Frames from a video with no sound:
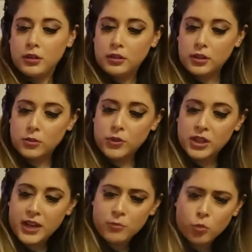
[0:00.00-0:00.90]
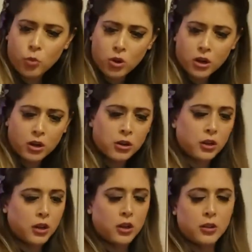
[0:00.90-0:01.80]
like we could add more
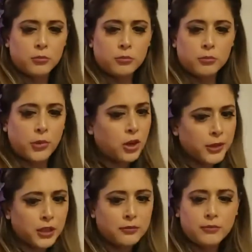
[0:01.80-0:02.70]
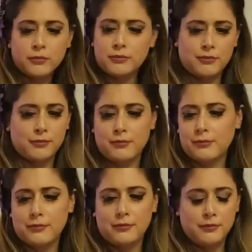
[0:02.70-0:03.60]
bourbon,
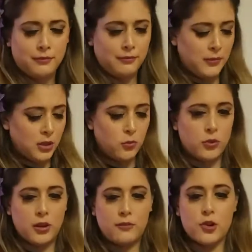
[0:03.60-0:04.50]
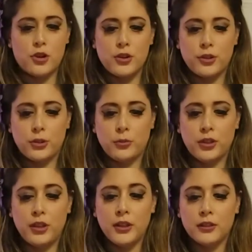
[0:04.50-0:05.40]
whatever you would
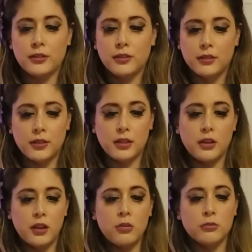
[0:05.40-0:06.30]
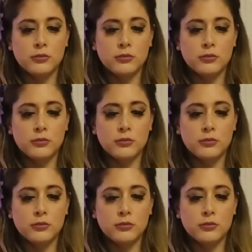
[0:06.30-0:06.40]
like. And there you go.